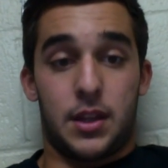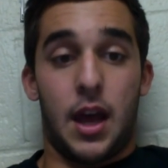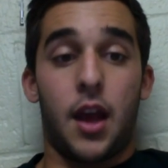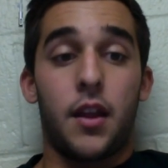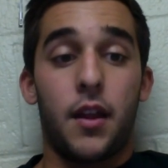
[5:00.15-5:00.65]

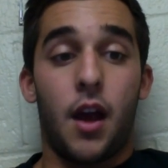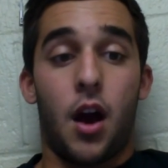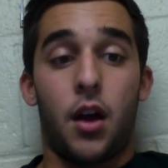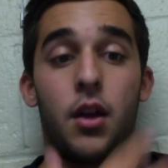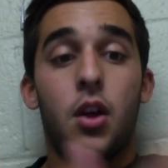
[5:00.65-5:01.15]
that,
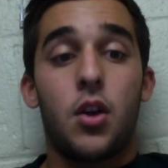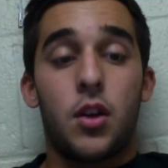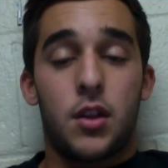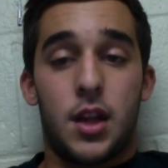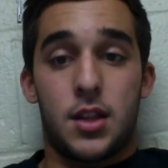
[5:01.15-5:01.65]

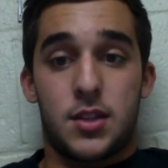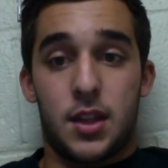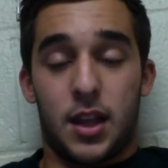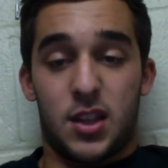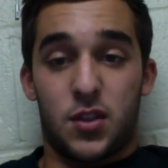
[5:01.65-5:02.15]
they
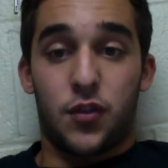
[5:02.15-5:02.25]
get this